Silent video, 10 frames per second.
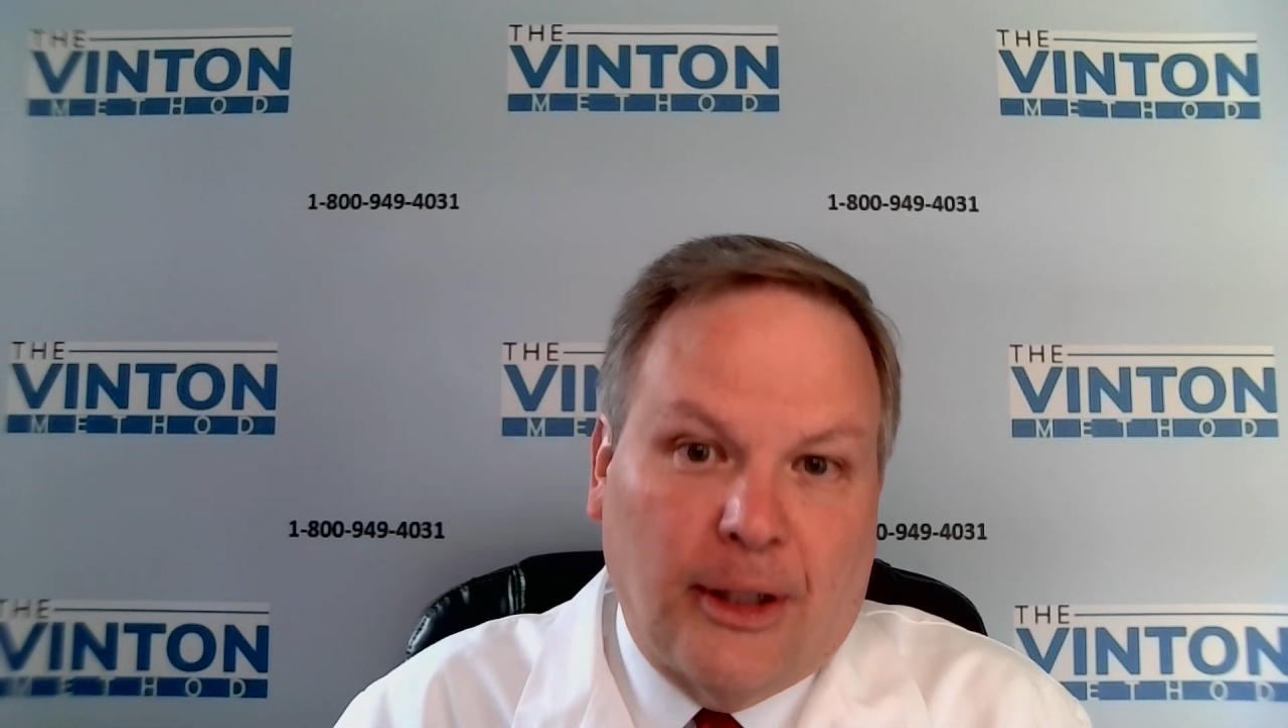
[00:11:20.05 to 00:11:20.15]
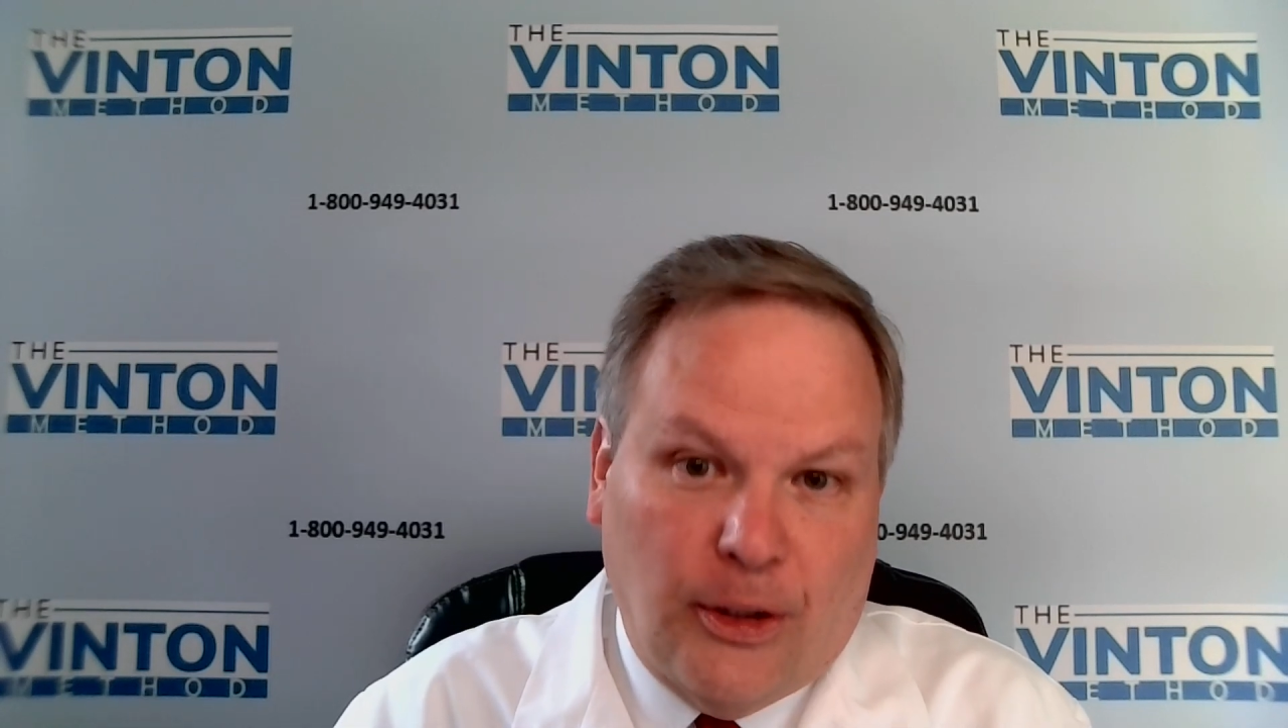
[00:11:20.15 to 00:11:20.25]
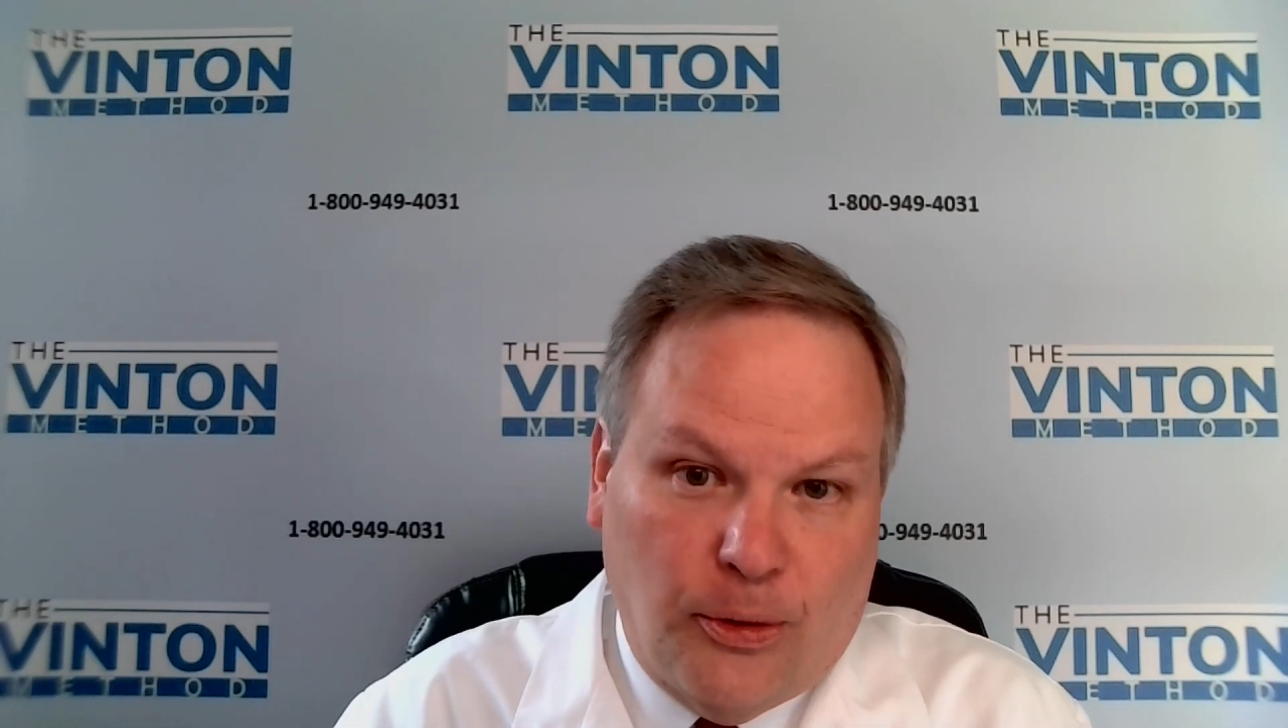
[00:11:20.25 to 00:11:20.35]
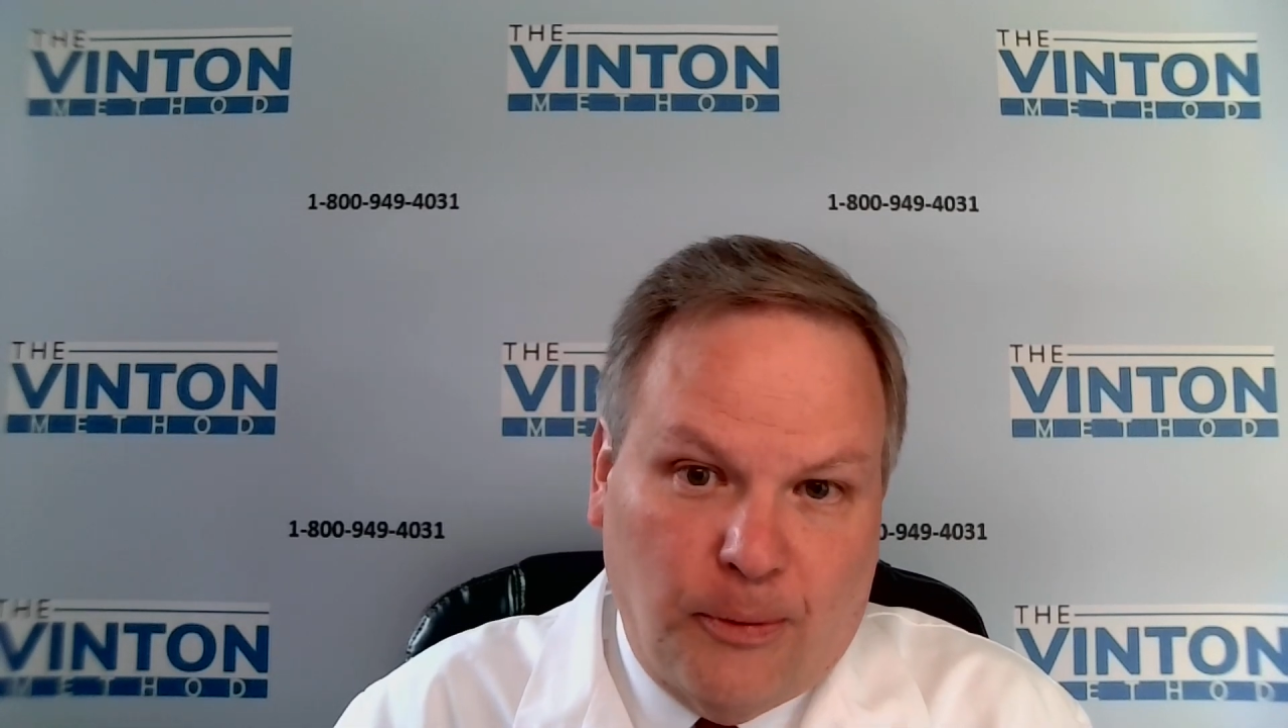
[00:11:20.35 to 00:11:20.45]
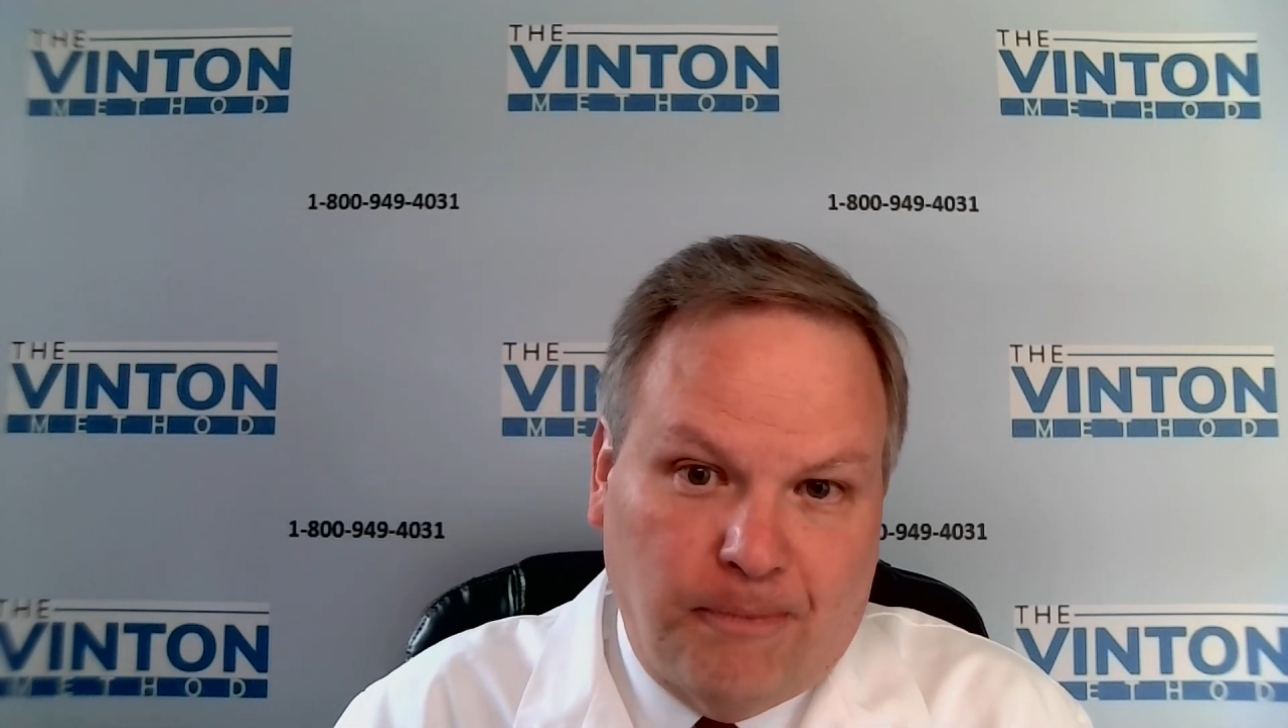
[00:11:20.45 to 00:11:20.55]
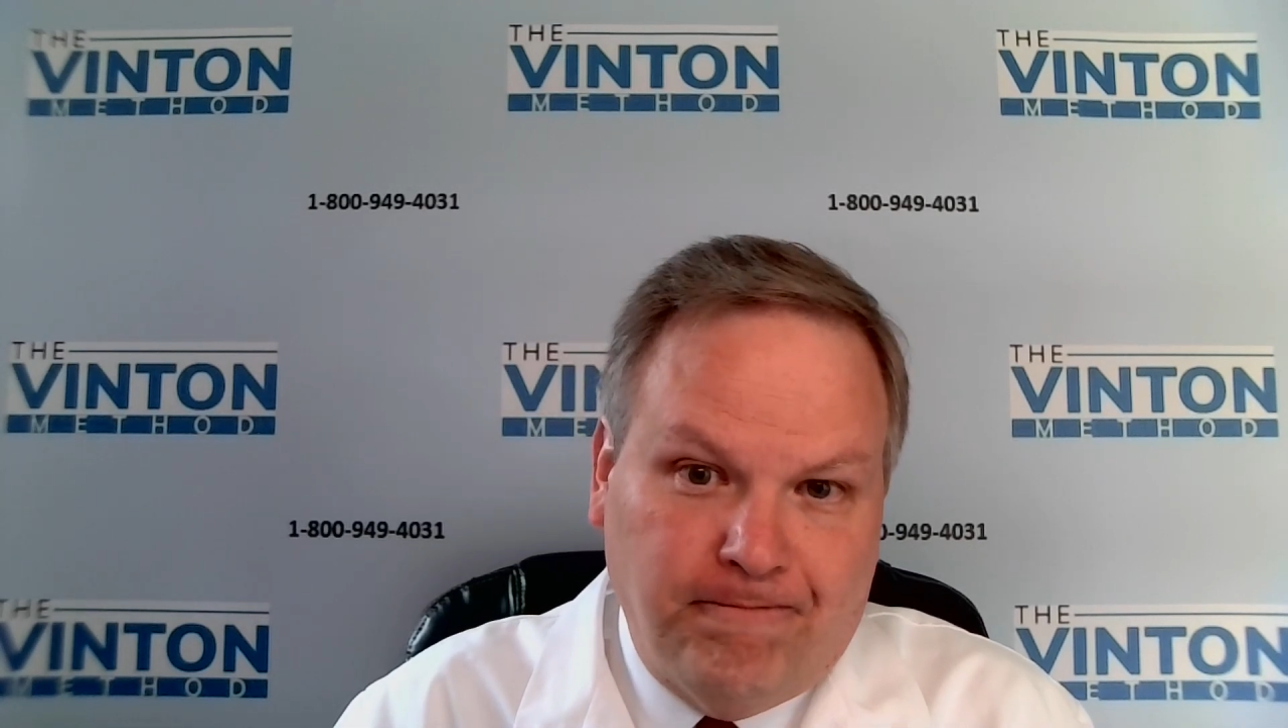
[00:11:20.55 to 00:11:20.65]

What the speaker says: do.